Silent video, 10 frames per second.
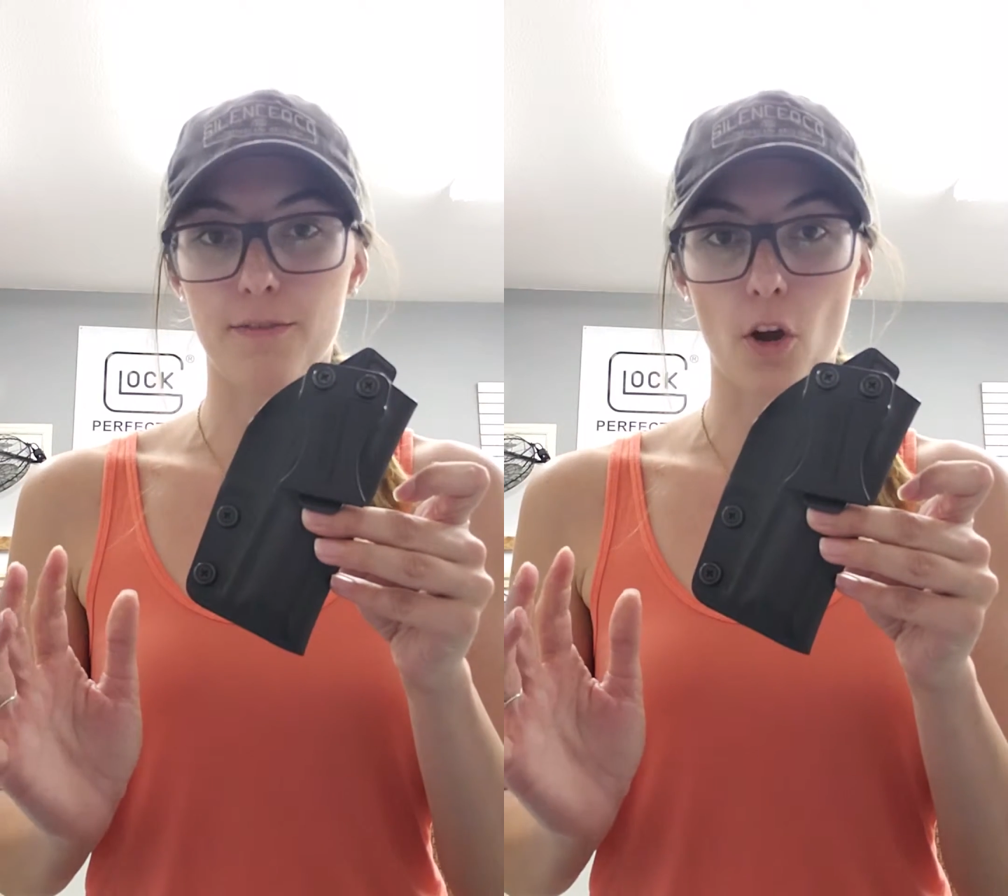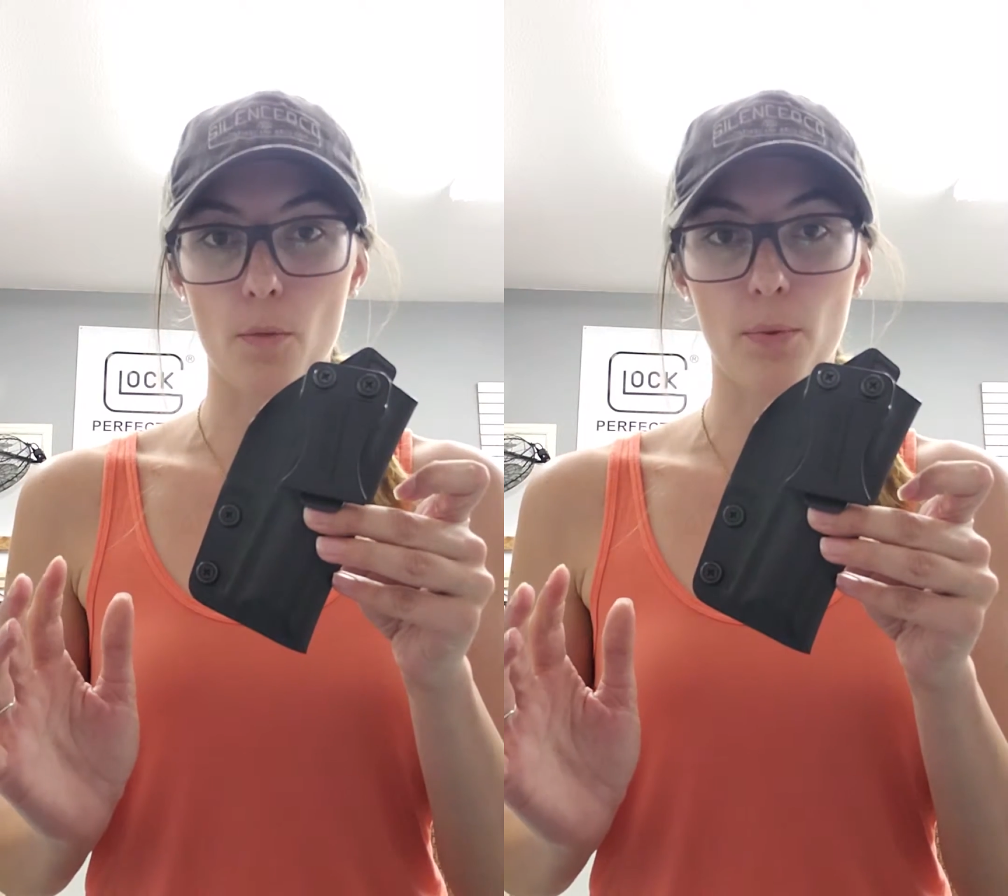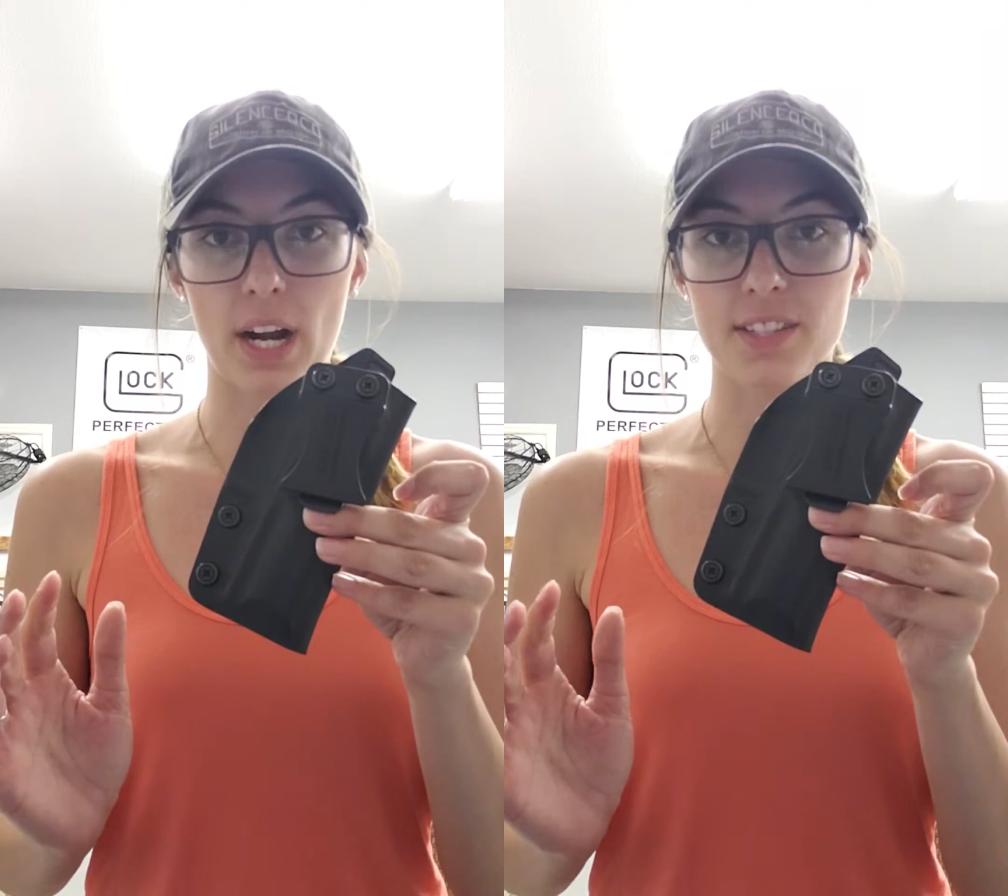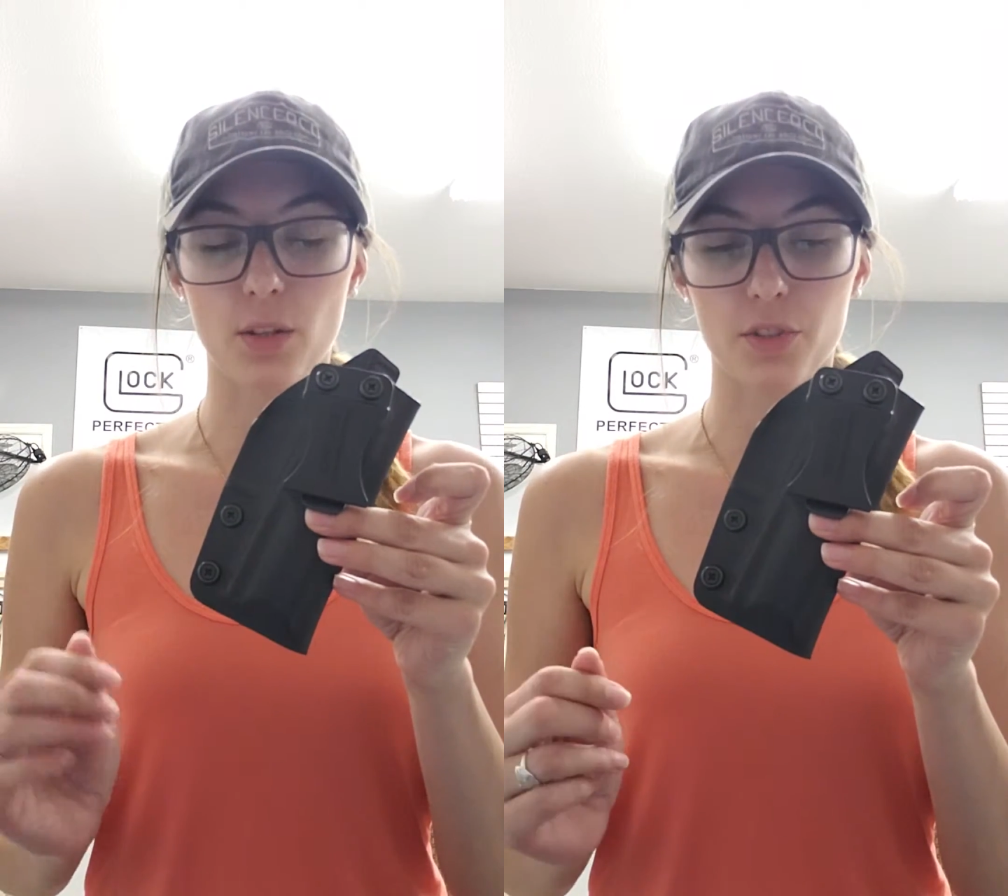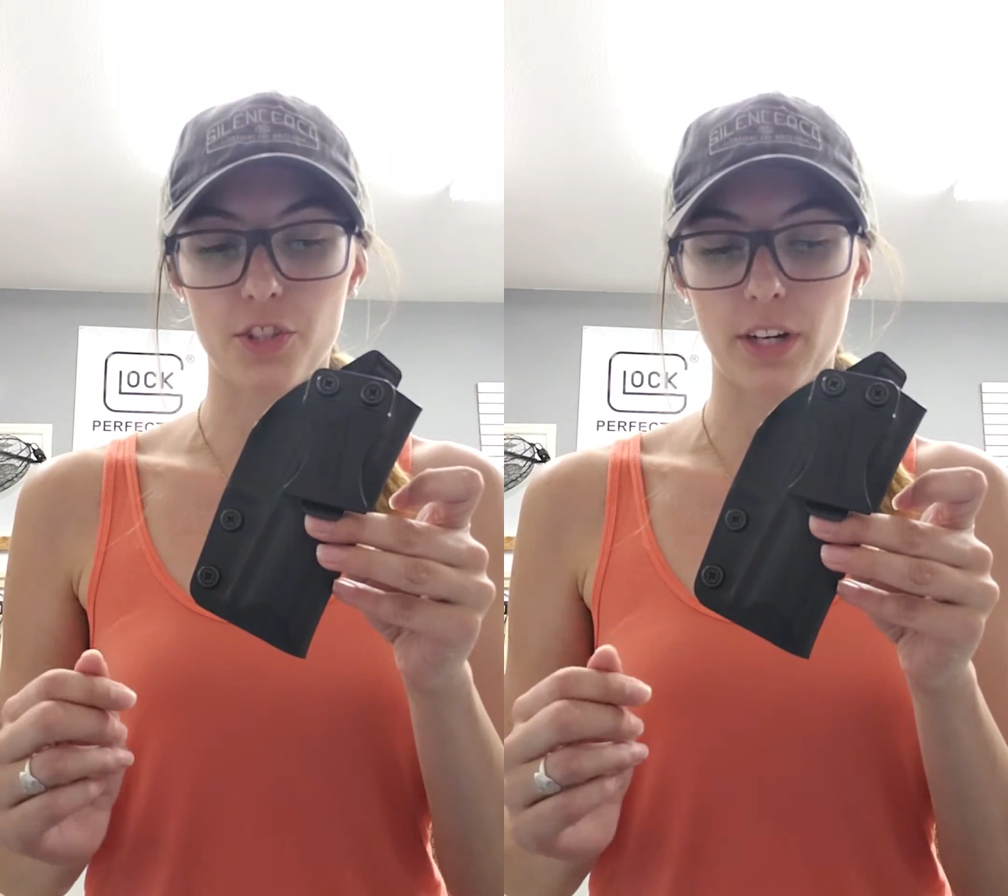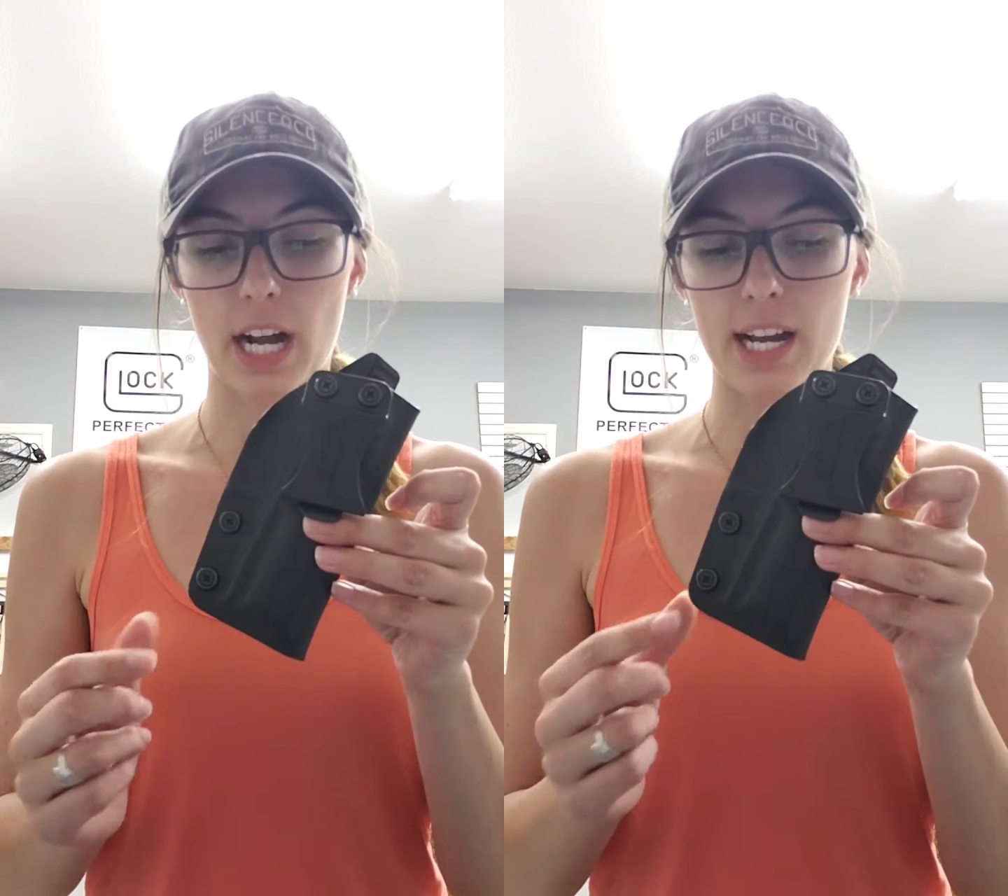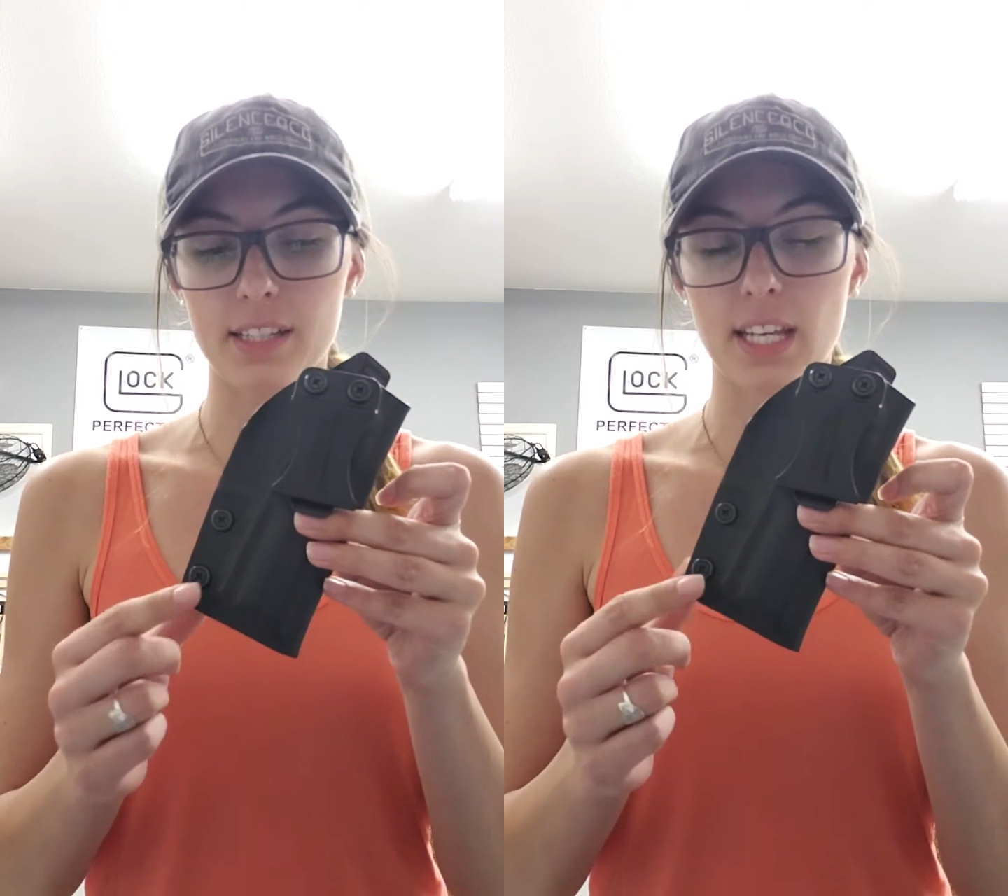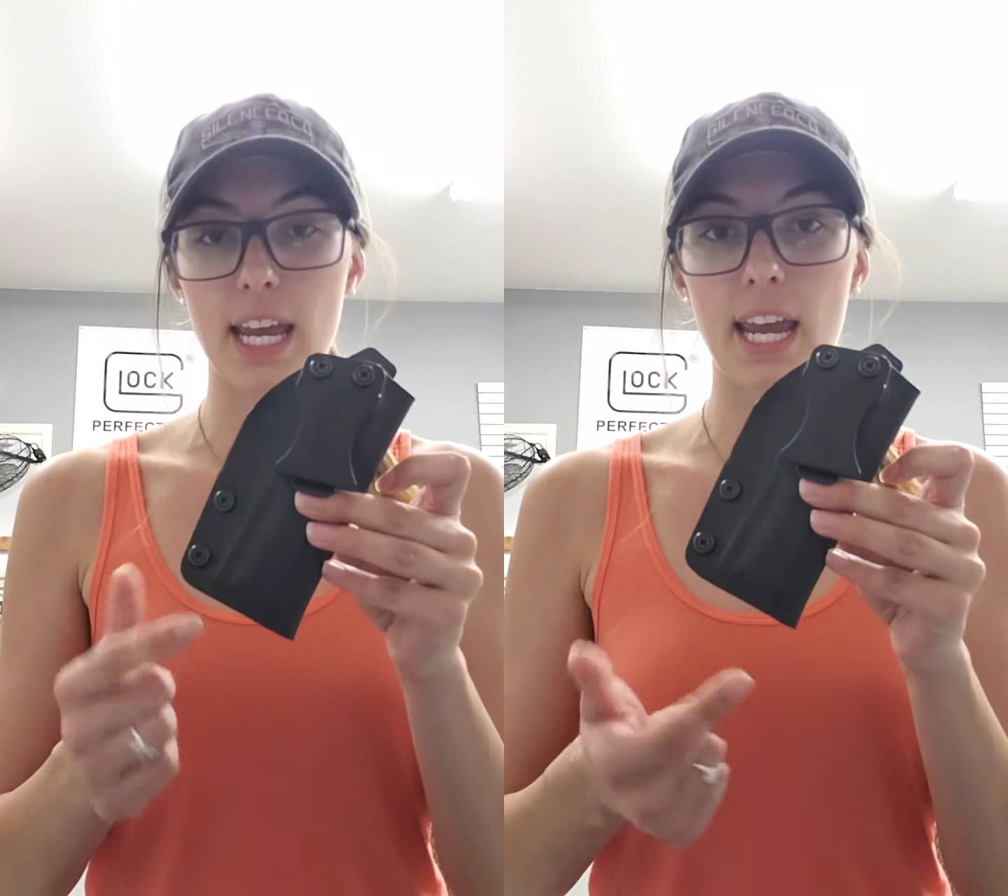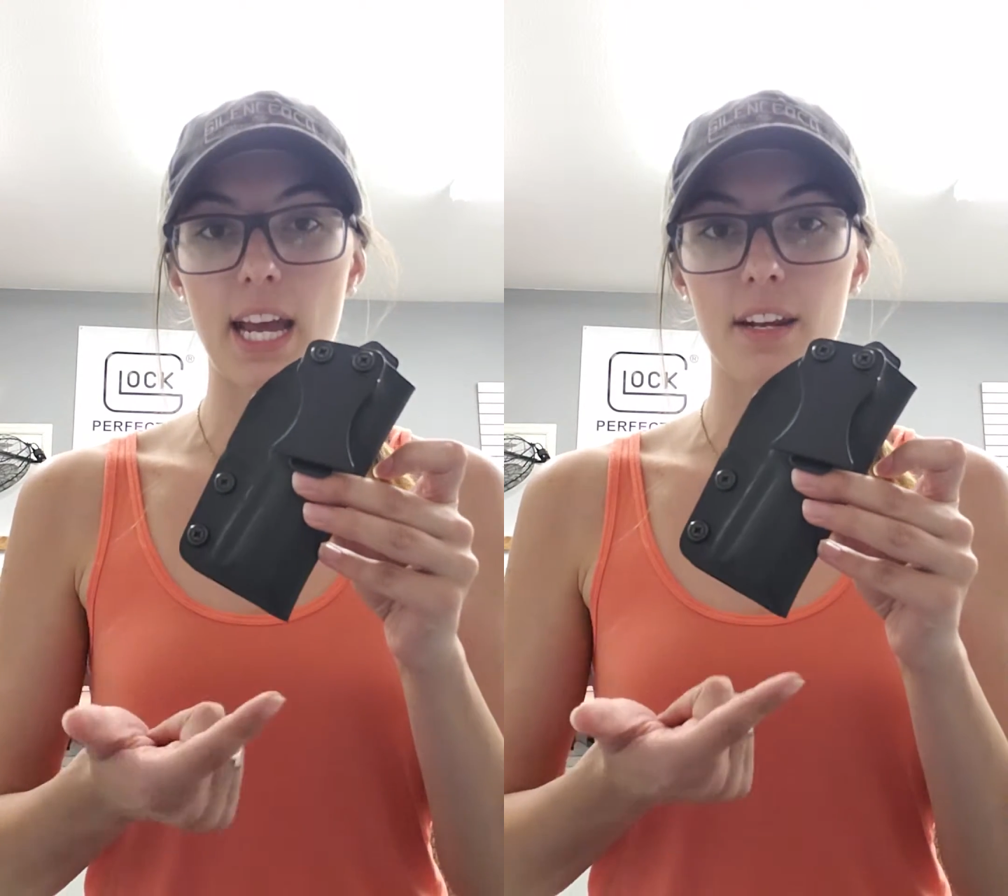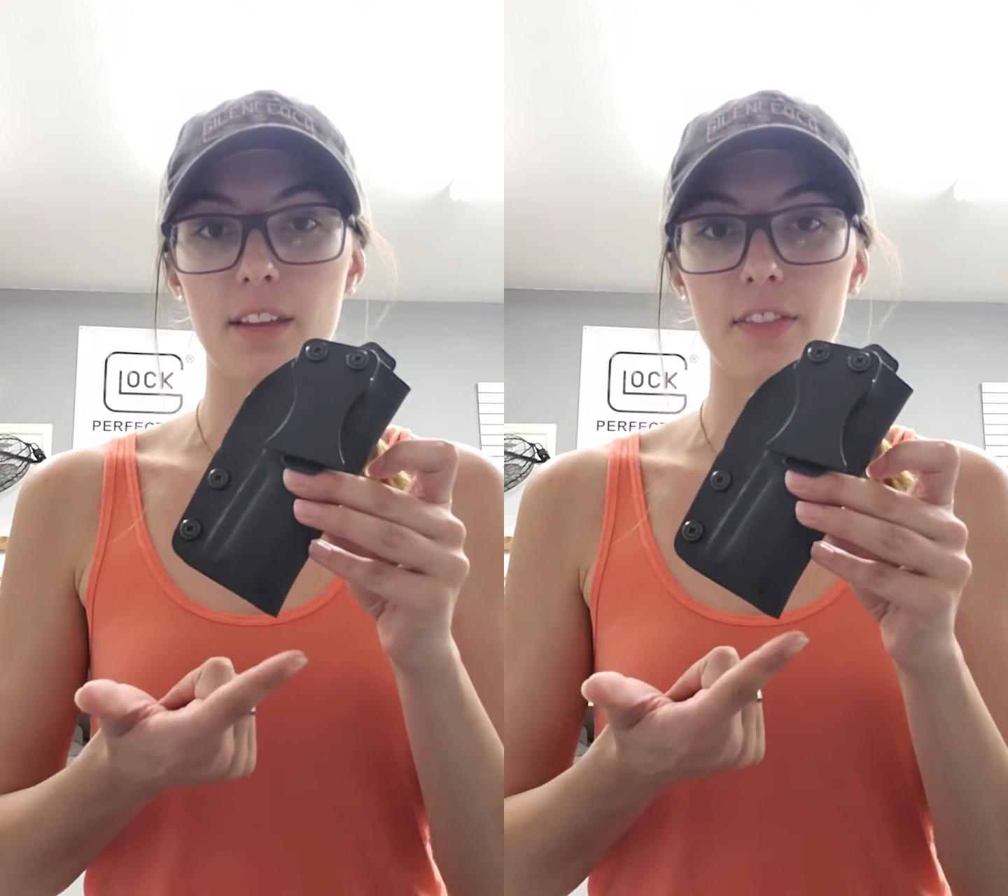foam press holster, guys,
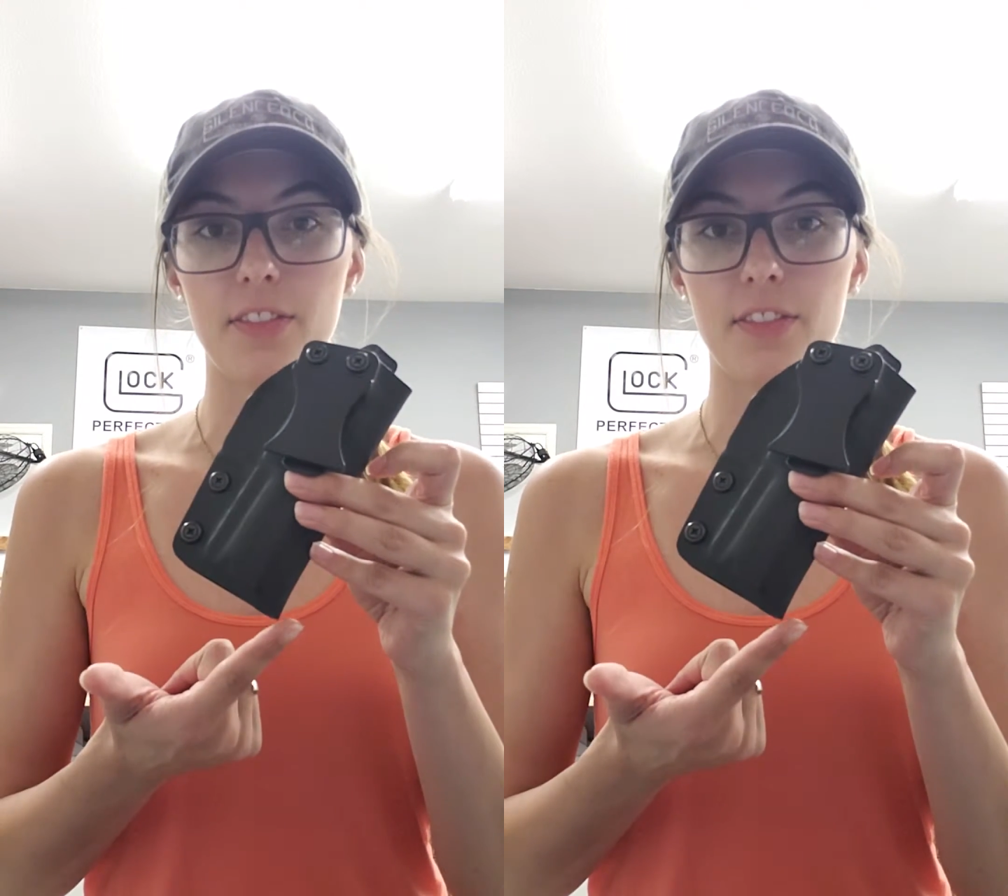and